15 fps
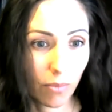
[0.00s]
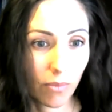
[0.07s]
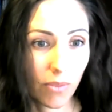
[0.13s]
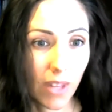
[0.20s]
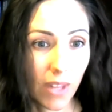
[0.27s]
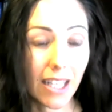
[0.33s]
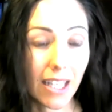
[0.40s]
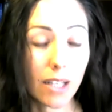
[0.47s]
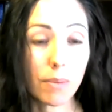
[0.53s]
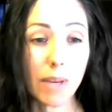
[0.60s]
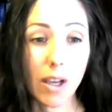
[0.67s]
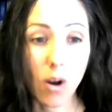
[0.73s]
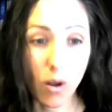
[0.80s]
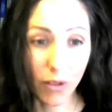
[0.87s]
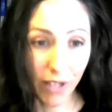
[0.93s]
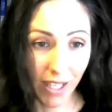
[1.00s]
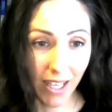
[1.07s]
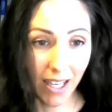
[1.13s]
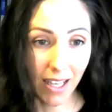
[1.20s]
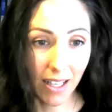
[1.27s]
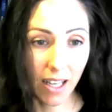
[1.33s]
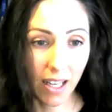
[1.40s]
They need to be calling
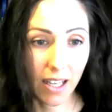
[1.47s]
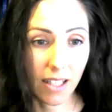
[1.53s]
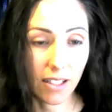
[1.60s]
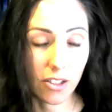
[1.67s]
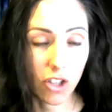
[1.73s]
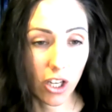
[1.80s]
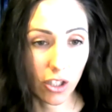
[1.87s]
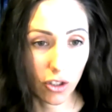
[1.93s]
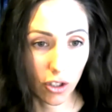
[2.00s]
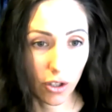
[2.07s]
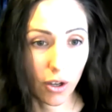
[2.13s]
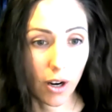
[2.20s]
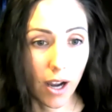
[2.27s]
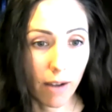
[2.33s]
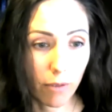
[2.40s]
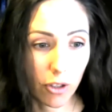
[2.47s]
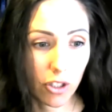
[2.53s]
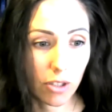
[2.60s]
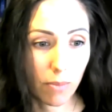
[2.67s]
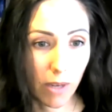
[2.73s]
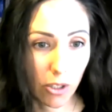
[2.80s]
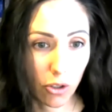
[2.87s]
in and changing their coverage
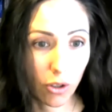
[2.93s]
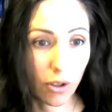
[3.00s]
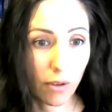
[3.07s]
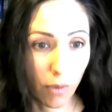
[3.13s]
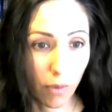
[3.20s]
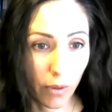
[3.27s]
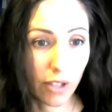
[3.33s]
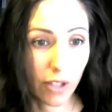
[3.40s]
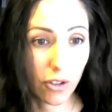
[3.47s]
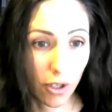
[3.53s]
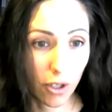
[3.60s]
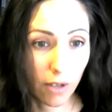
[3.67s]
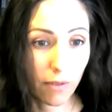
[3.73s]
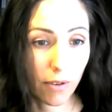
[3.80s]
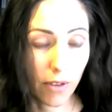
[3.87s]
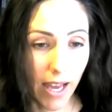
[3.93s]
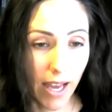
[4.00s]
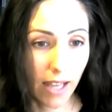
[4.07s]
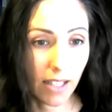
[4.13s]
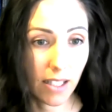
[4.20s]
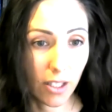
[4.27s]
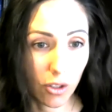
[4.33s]
to make sure they're fully insured for
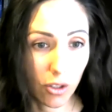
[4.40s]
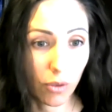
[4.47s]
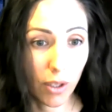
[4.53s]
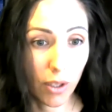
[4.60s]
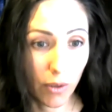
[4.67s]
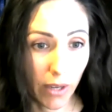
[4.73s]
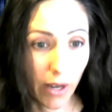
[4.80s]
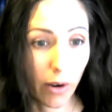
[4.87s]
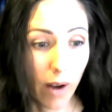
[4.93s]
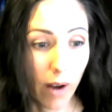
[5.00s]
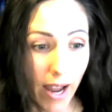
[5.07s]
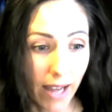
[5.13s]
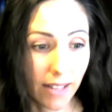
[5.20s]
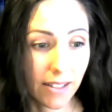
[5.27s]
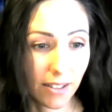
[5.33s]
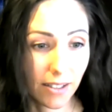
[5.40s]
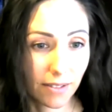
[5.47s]
that additional unit, correct?